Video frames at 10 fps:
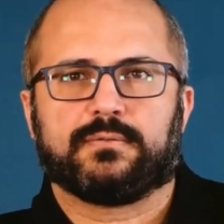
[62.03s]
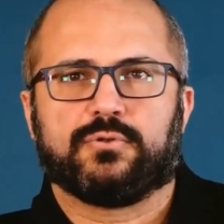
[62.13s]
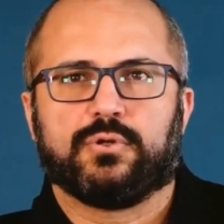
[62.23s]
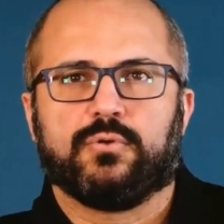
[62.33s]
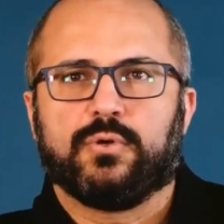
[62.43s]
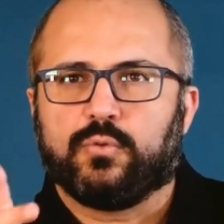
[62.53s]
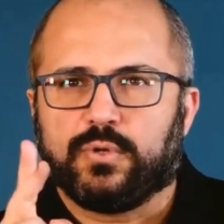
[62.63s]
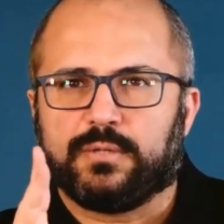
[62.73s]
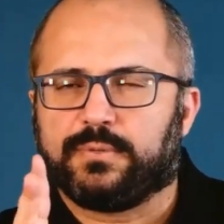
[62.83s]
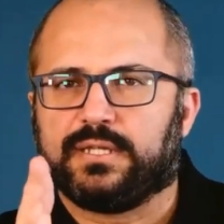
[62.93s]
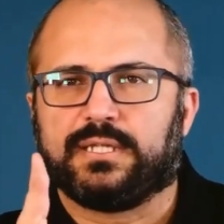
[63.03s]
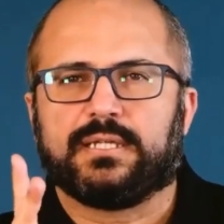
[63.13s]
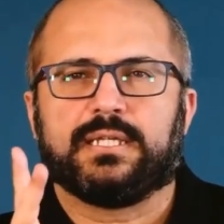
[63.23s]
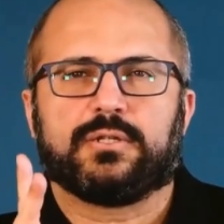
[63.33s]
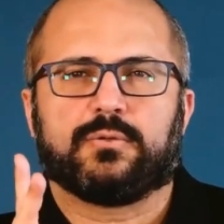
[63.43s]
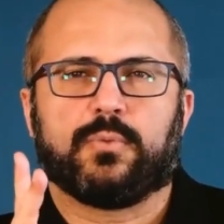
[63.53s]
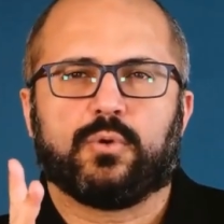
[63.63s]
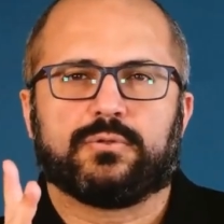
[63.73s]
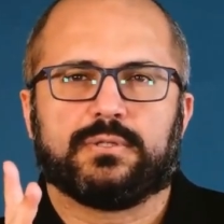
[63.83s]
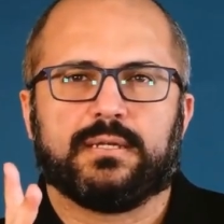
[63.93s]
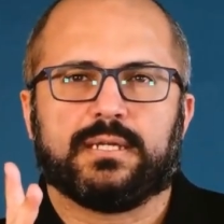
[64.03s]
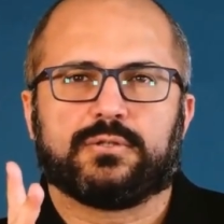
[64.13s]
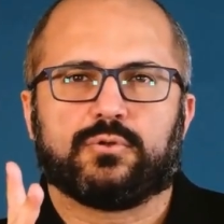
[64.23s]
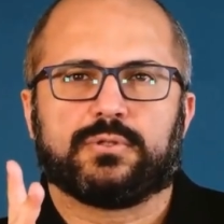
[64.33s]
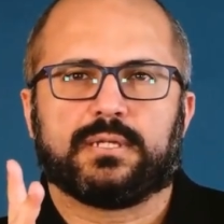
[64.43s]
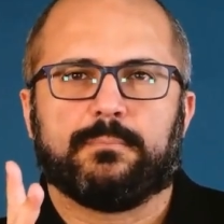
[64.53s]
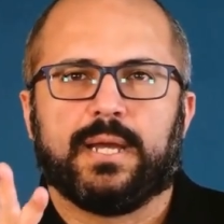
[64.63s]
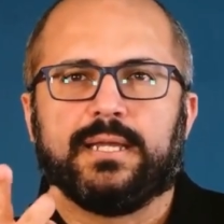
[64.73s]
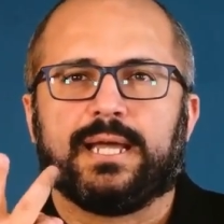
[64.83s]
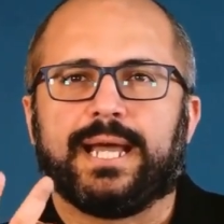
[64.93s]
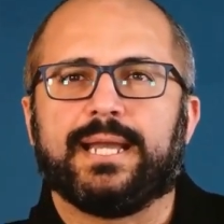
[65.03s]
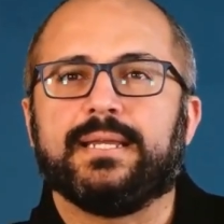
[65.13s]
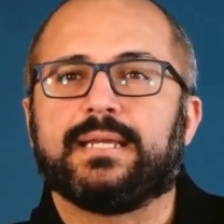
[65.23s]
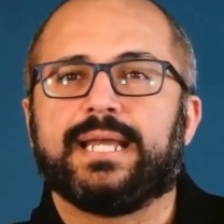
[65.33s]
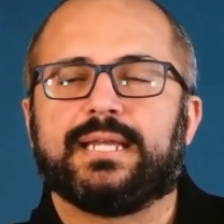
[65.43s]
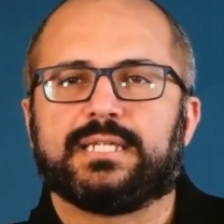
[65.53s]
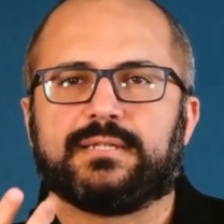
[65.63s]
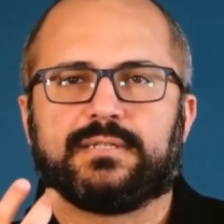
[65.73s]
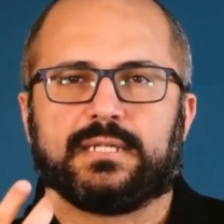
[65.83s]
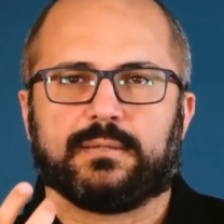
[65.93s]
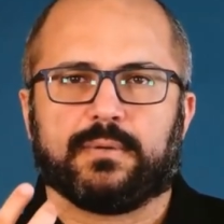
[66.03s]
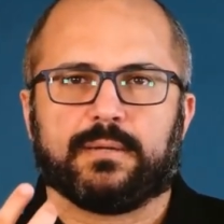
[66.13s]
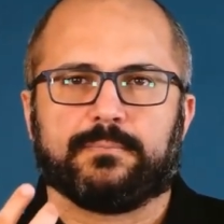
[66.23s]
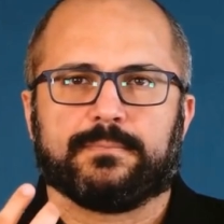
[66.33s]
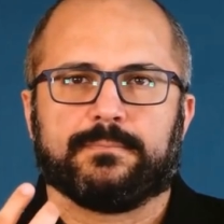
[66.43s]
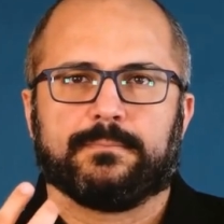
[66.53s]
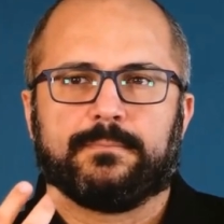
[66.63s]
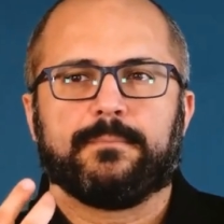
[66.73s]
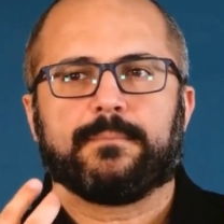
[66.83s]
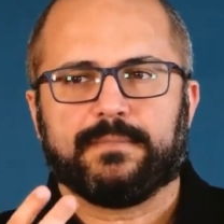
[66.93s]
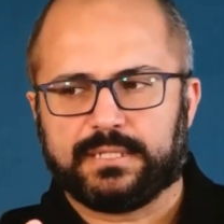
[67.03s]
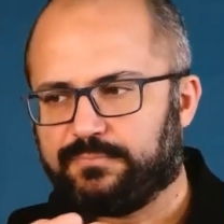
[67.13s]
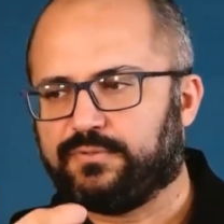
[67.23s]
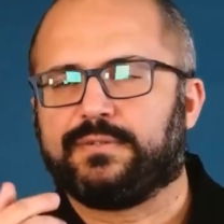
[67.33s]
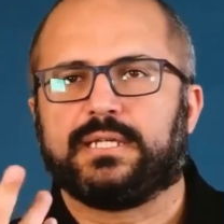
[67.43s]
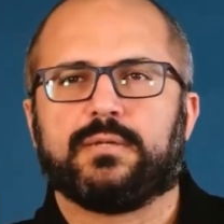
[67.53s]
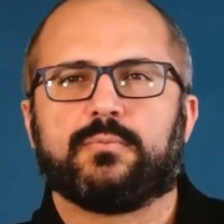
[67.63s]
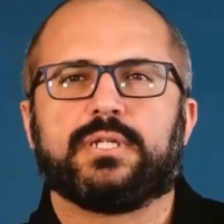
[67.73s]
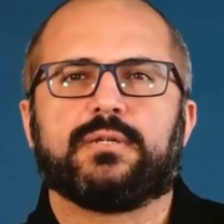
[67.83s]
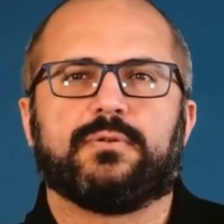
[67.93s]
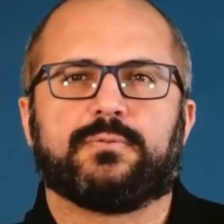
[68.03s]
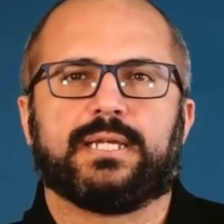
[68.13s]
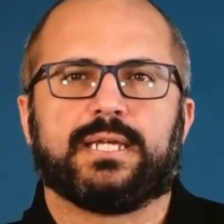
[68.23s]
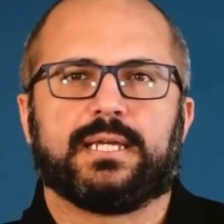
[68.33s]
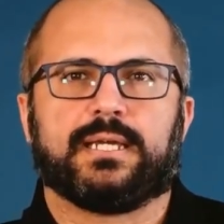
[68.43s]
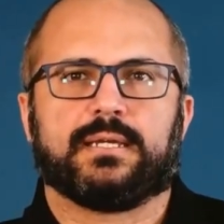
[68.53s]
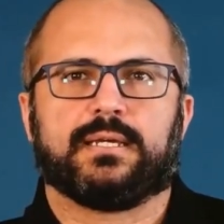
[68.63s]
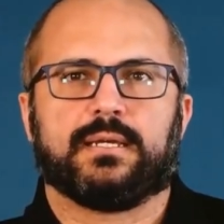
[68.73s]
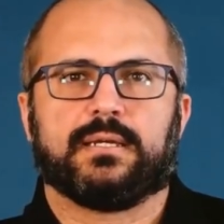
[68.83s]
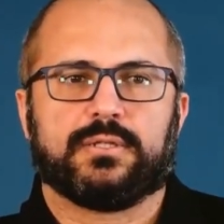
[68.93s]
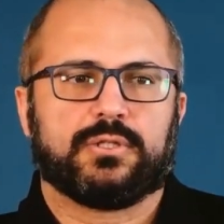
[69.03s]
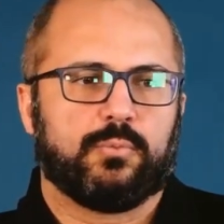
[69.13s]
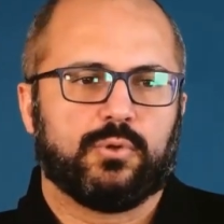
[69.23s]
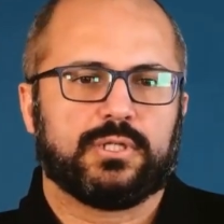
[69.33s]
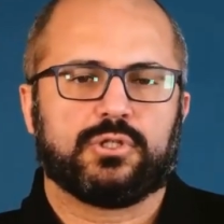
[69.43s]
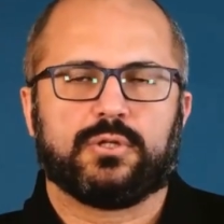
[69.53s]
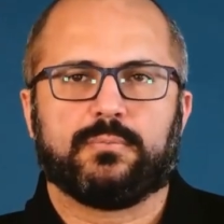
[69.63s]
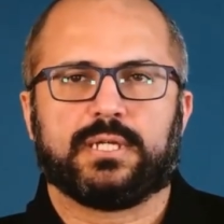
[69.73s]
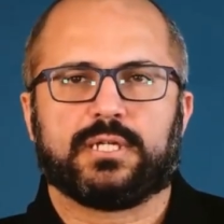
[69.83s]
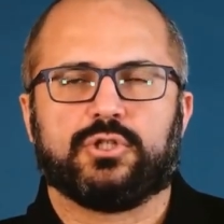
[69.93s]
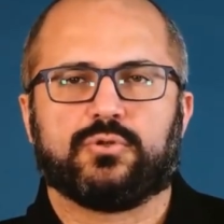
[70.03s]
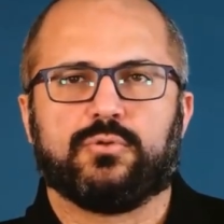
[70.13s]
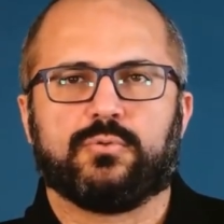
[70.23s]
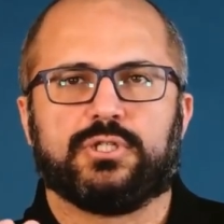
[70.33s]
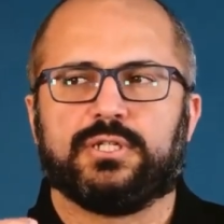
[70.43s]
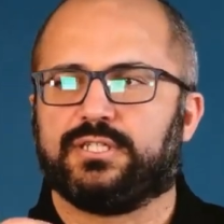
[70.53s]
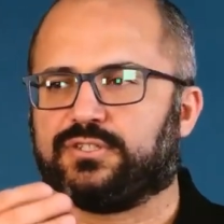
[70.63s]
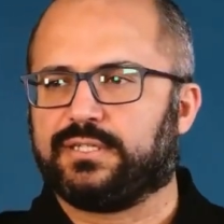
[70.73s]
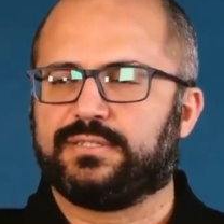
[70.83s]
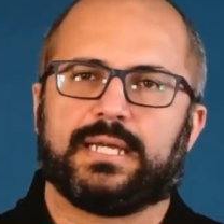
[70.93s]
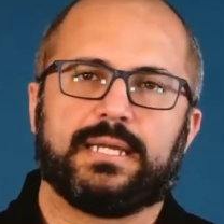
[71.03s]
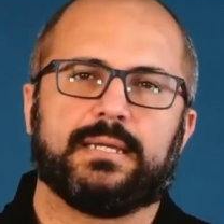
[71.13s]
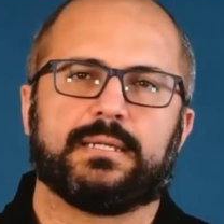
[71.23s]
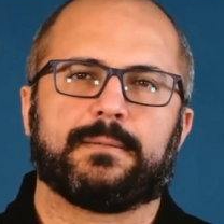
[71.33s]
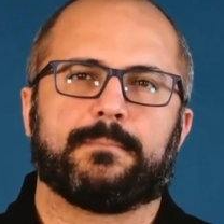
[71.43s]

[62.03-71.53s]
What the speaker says: Do you know what America did to both? It took them by the hand and lifted them up. This prevented Russia from taking it. Supporting Germany ensured Russia did not take it.